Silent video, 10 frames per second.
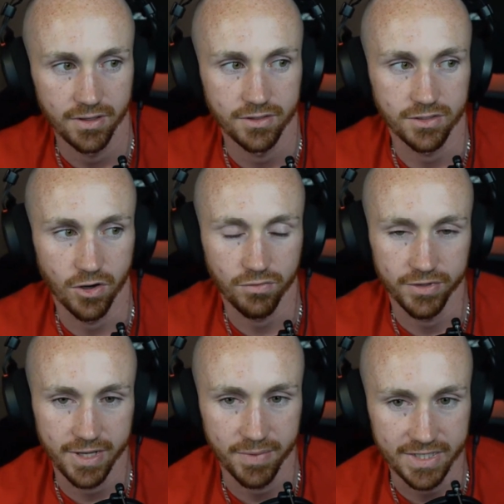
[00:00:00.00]
So hopefully
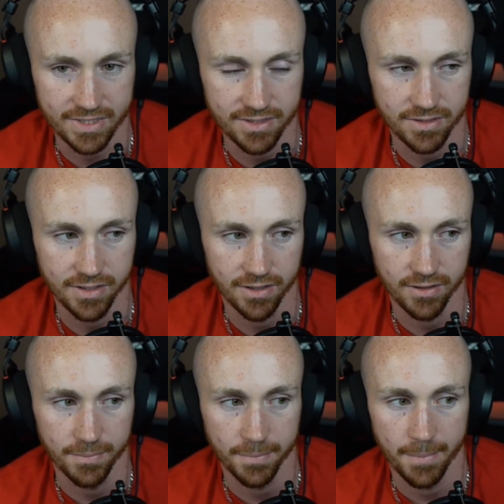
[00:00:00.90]
that makes sense to
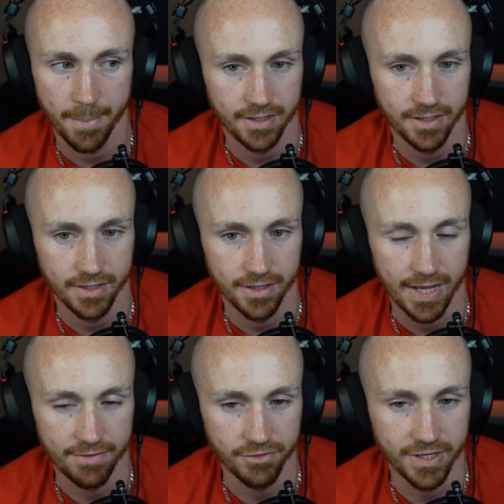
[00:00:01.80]
y'all.
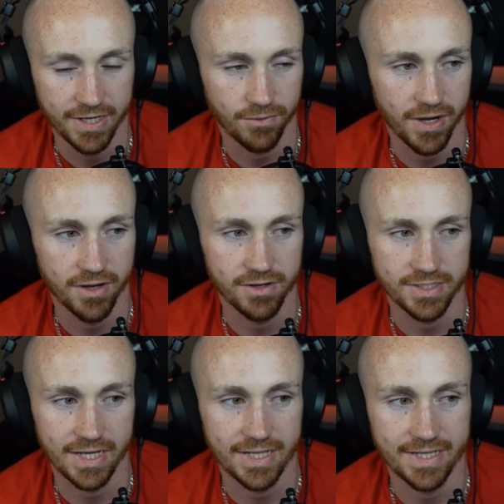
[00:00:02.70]
If you didn't quite
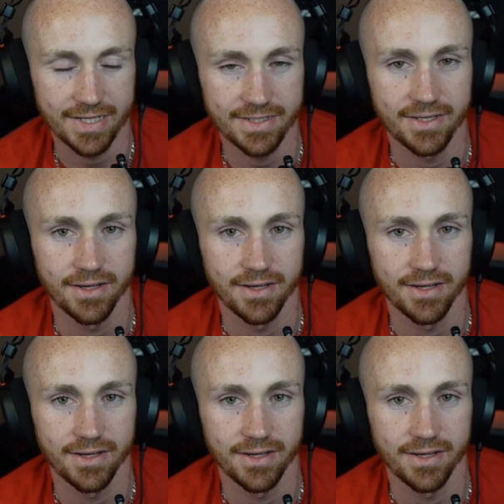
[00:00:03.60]
understand these